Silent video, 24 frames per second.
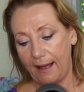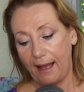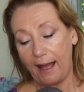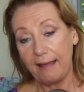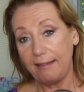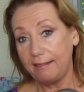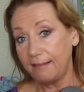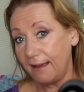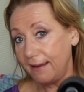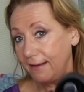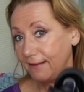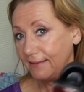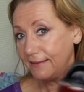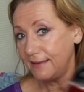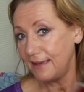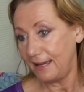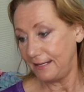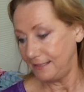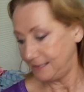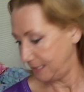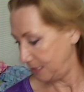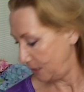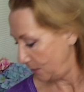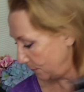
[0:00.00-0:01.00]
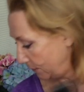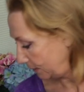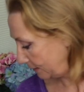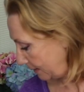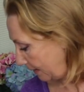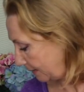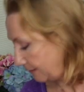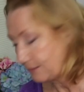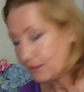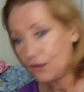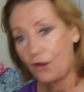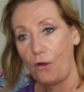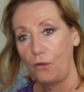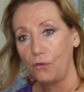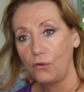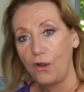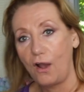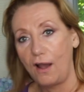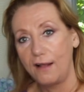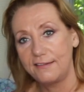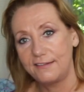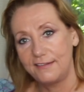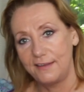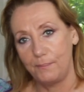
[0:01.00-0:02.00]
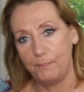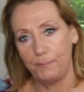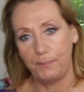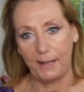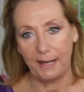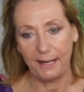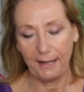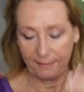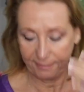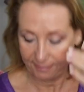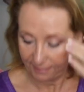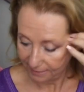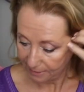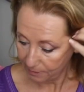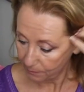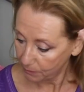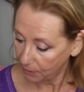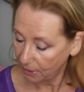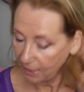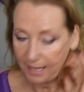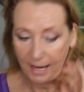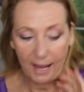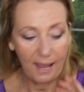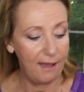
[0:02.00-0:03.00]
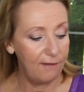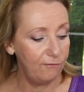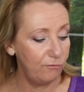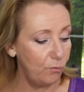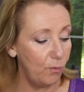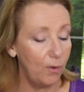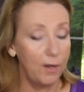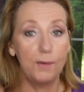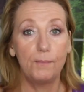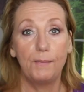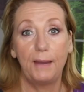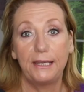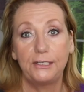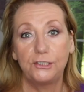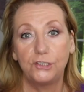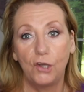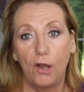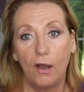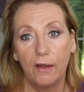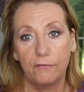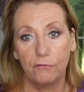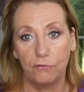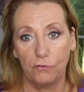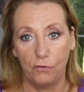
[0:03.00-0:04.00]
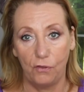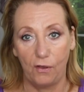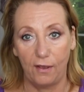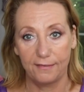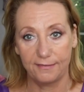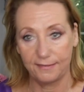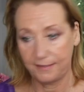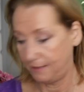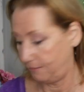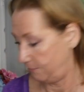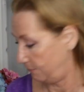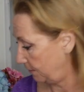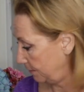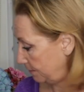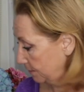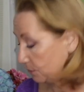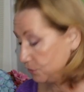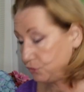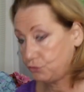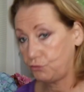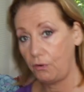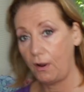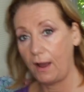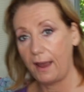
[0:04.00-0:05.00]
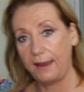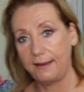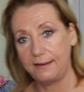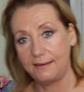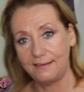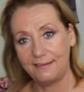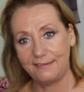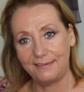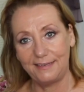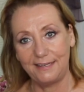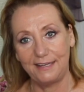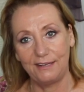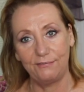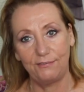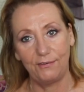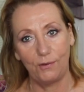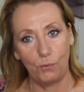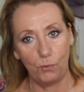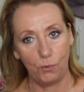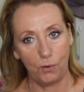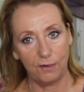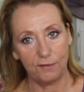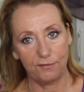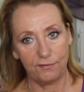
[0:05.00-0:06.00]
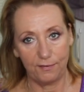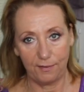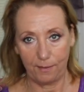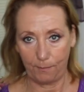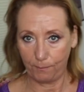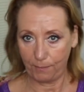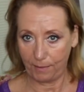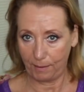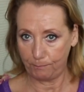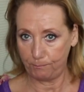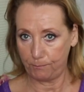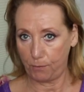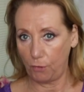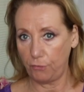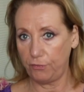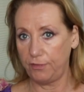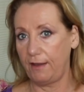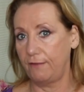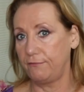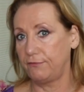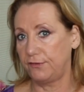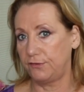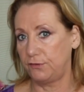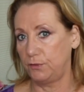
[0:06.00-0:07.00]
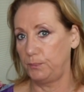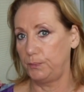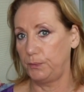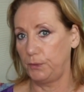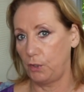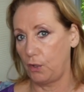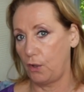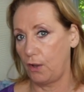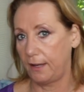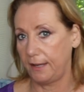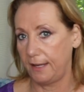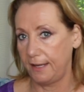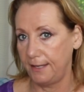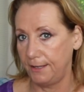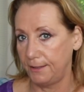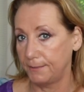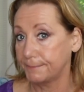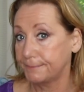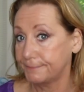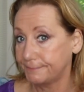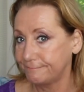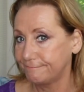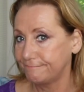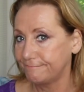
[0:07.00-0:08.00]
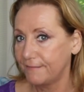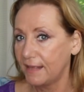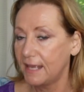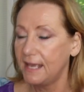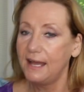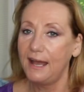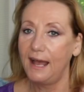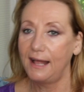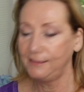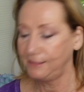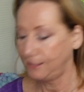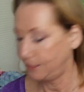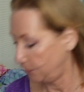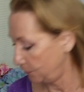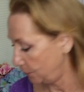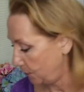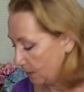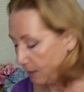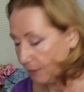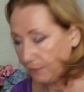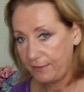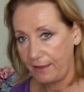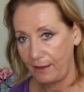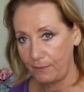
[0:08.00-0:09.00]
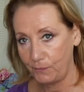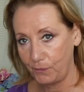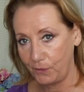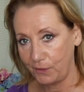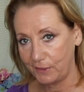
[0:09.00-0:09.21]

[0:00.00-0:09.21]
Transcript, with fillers: I like the idea, I like the whole concept, but I think I'm gonna have one of my daughter-in-laws give this a try and see if it works for them. They both have super long hair. I'll let you know how that